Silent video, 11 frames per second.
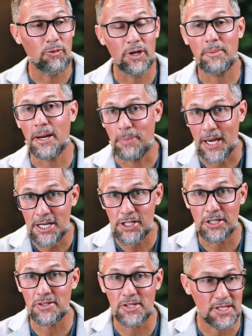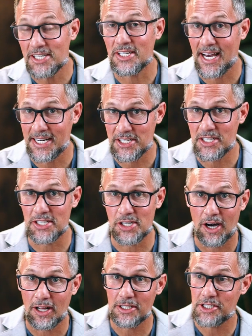that one of my patients, he's an
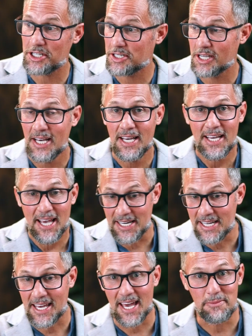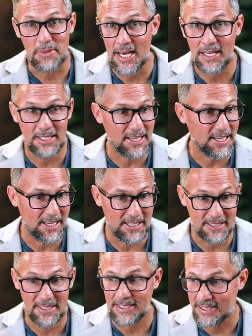anesthesiologist, and he came in
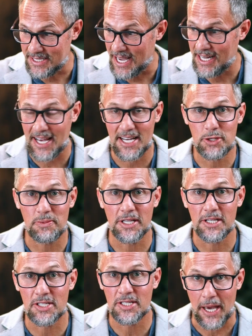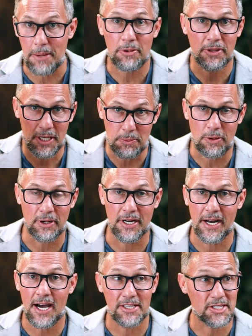and Dan hands me this paper that he
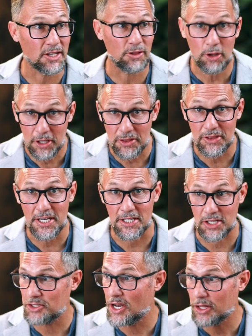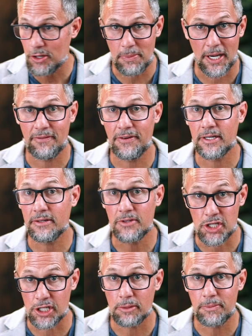printed out and he said, look at this, another benefit of the
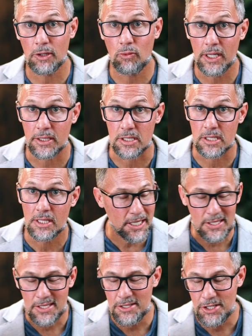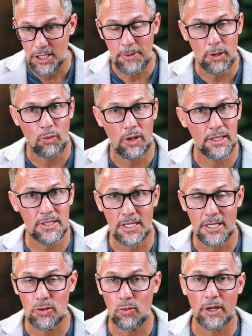G L P ones. Because G L P ones
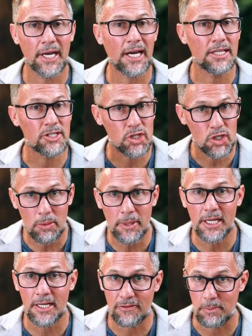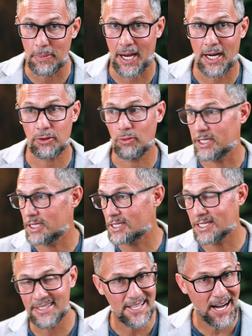is working on so many different pathways.
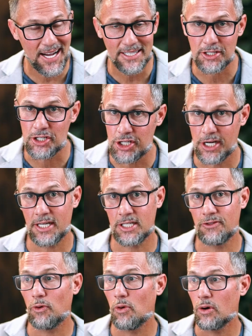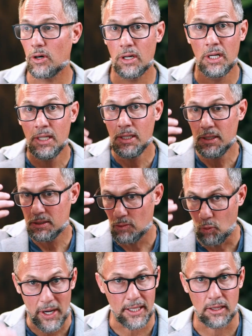It's not just for
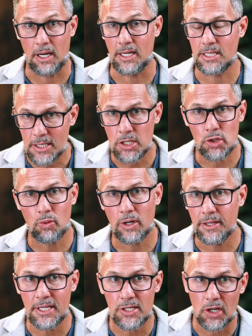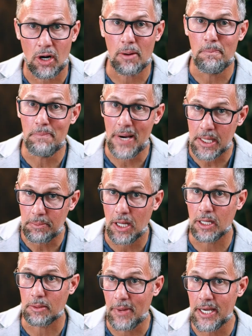weight loss. This is where these are
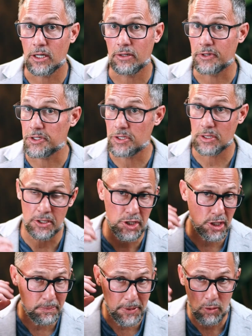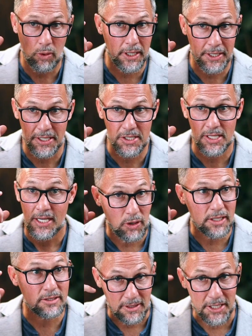metabolic makeovers. The G L P one is
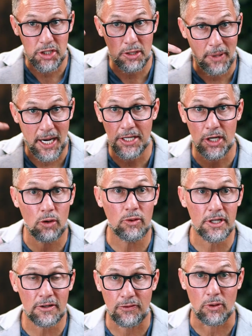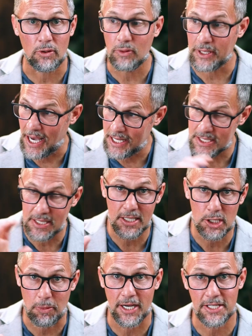what lets your body know when you're full, and that's
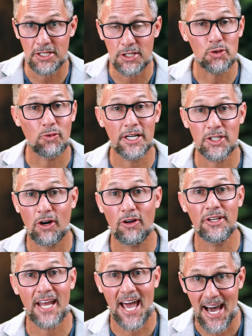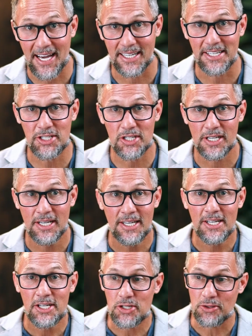expressed. This is why it's called an agonist.
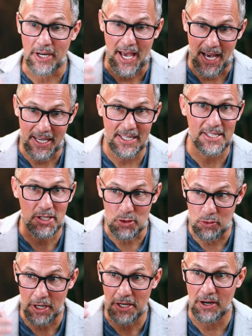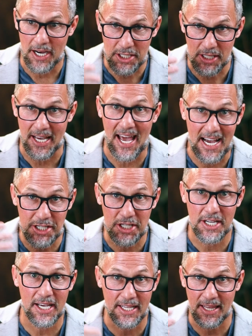So an agonist is where you're actually
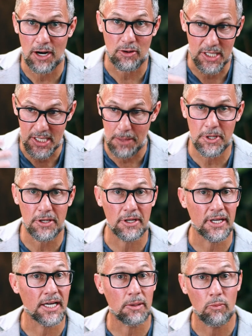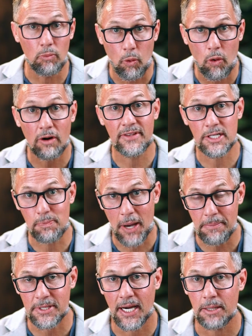agitating that receptor. You're getting more of this
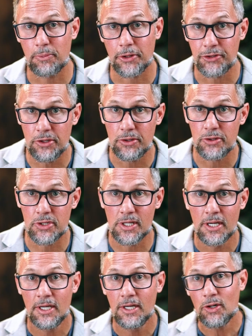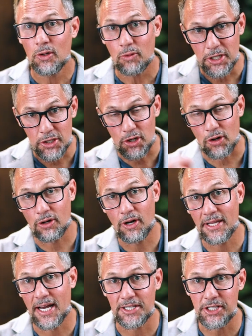peptide produced when you turn
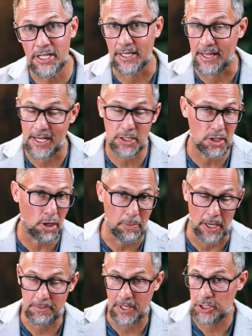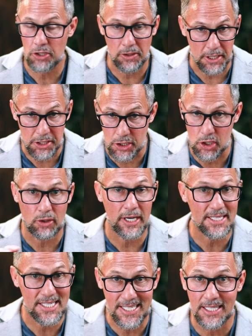on that gene, and that's all peptides do. They just
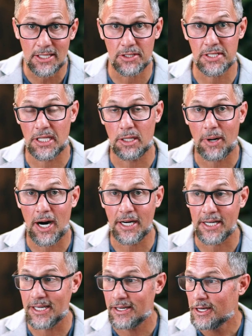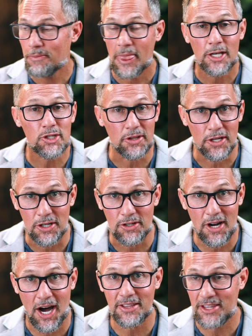create signals in the body so that you're
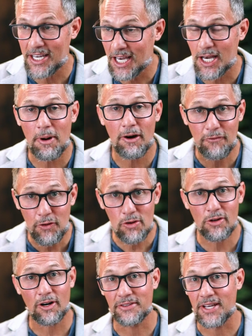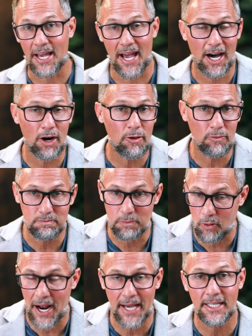not thinking about food all day. How
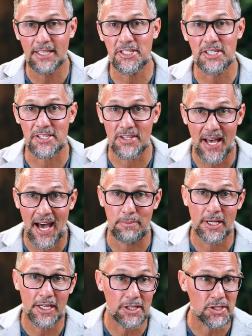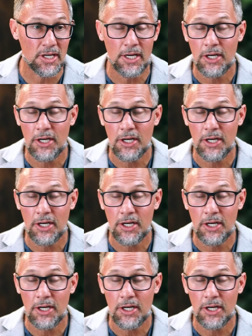miraculous is that? Because